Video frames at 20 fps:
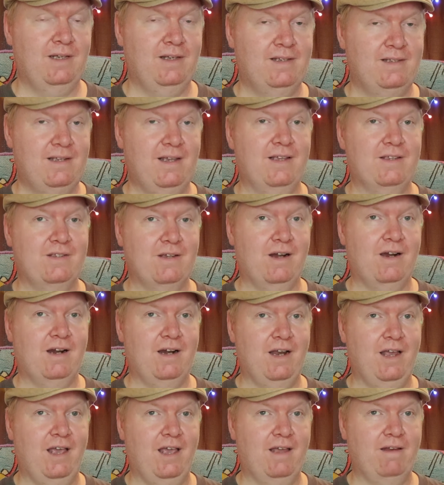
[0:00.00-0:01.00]

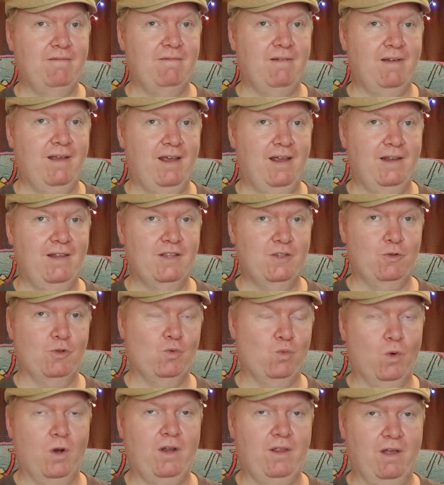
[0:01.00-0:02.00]
CSR, and and this
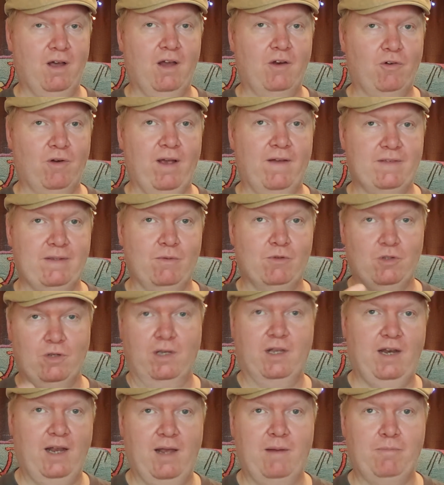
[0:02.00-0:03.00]
was one of the autographs I was
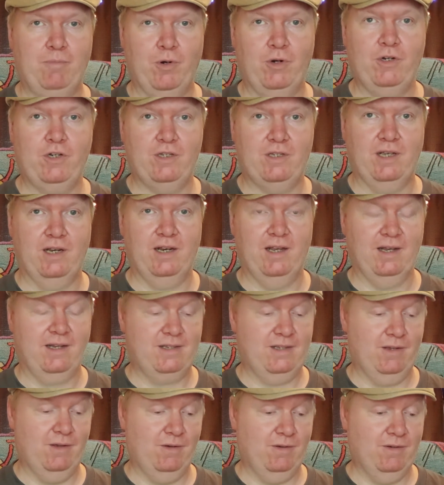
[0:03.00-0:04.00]
looking at purchasing
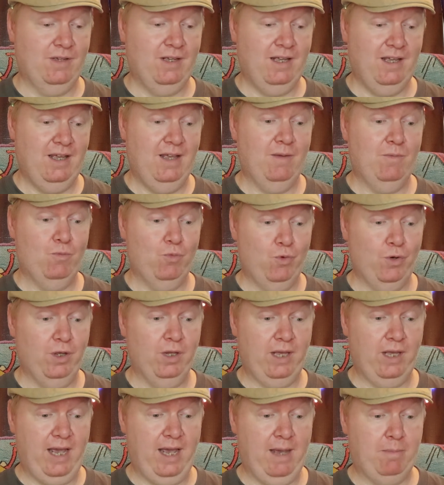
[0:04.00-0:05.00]
next. So
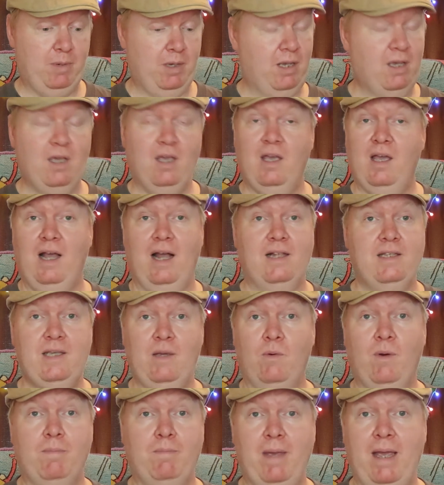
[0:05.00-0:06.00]
really happy. I'll tell
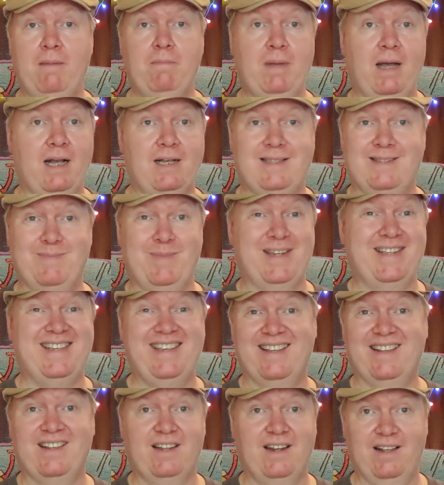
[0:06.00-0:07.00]
you what, BAM Box has been
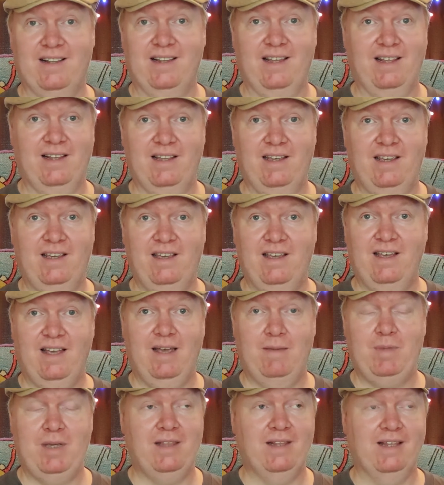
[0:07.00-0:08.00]
killing it lately. I
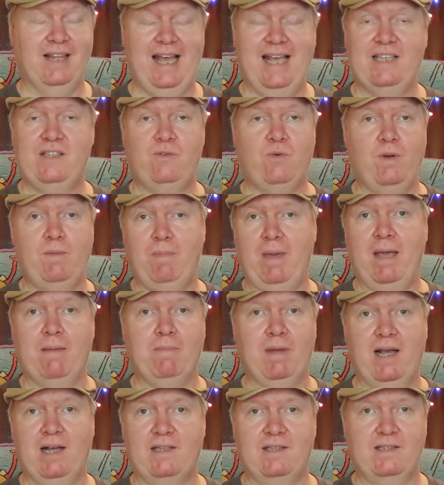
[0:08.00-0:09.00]
mean, the last three BAM
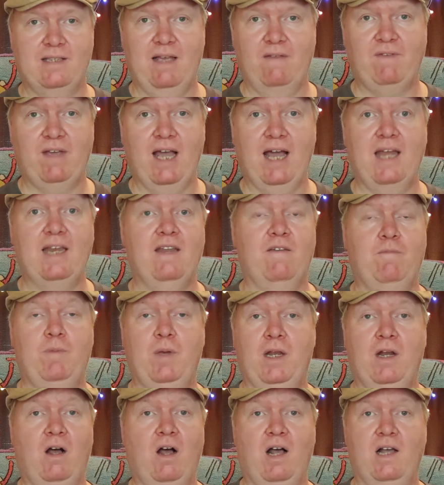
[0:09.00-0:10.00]
Boxes I've gotten have
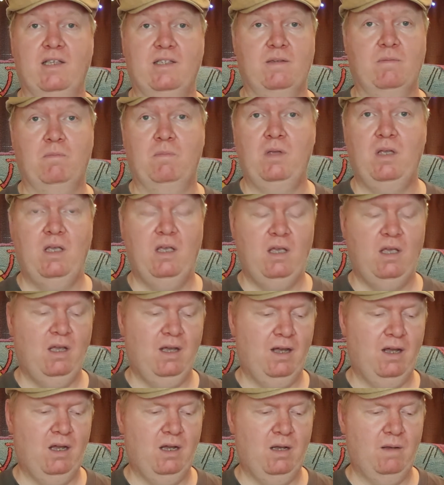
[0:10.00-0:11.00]
been awesome.
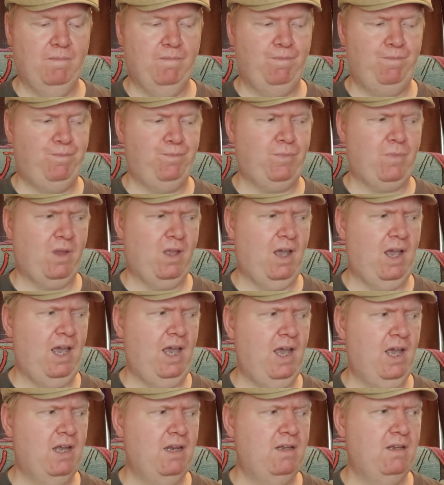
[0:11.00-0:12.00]
Um, I
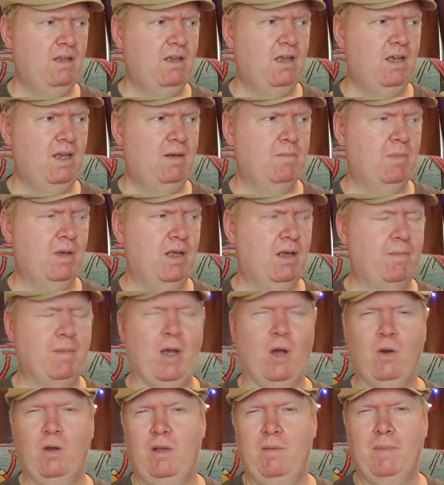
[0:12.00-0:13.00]
had in my in
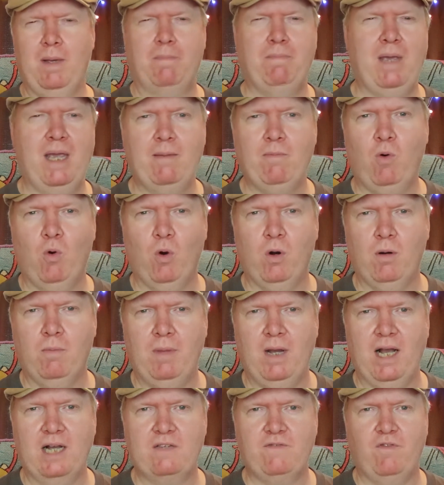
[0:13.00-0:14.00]
my in my BAM horror
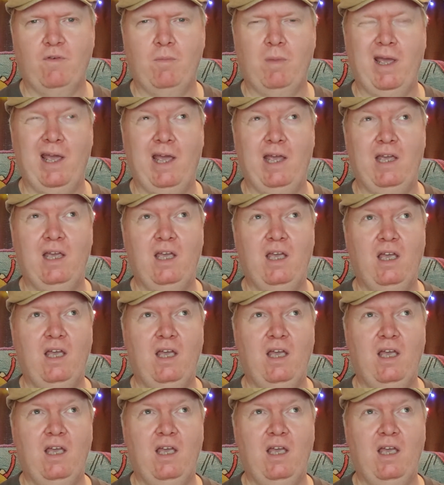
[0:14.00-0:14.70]
box for May,